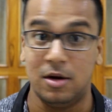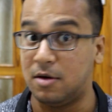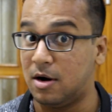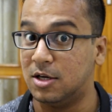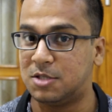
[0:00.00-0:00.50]
You know,
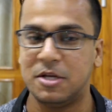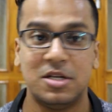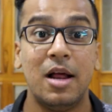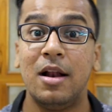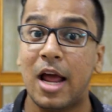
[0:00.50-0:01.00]
girls
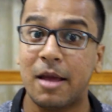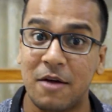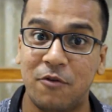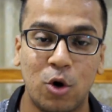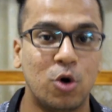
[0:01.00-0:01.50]
especially, like
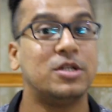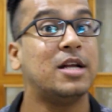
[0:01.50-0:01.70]
my photos.